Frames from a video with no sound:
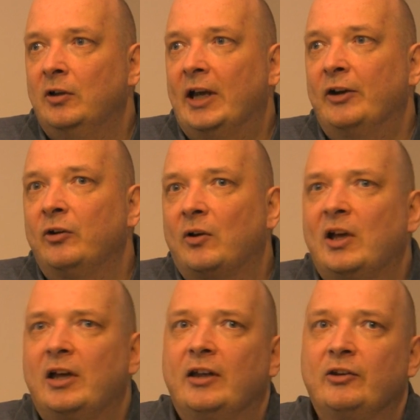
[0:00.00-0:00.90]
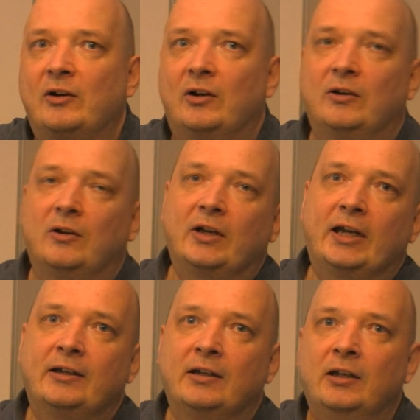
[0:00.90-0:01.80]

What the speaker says: And on the other hand,